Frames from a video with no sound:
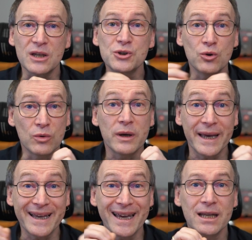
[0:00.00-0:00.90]
So
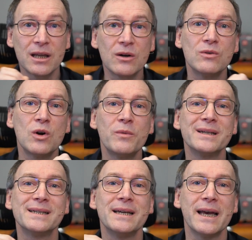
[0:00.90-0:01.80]
again, we will
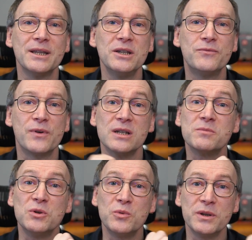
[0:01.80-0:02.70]
see a difference
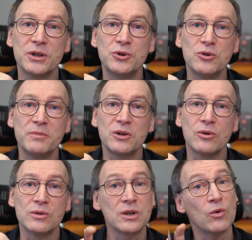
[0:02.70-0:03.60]
between the two,
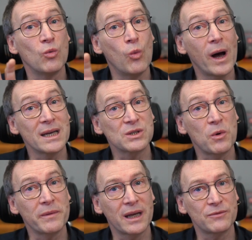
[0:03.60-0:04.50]
because once
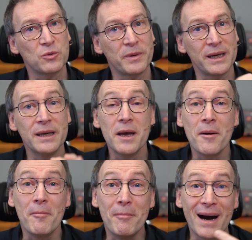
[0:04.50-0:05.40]
we will have to pay
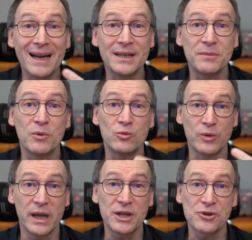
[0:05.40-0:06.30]
multiple
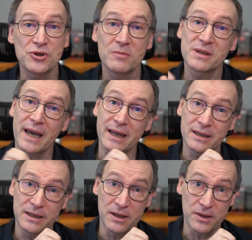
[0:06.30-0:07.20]
relationships,
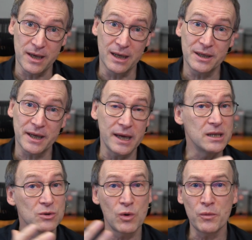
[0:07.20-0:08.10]
and in the other
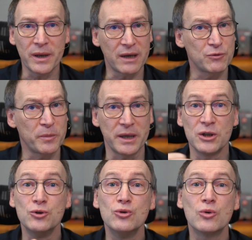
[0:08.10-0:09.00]
case we will have to pay
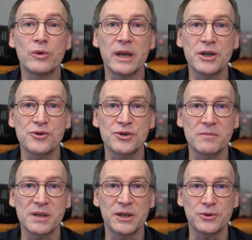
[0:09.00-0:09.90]
no
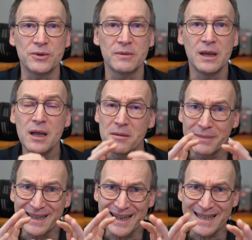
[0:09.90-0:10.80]
relationships at all.
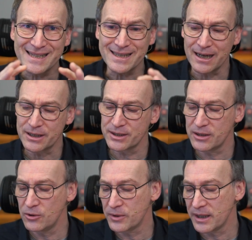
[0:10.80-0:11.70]
But let's
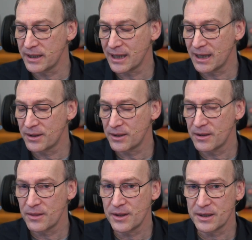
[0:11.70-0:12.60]
start looking at
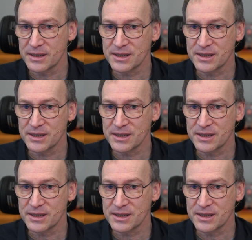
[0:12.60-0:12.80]
the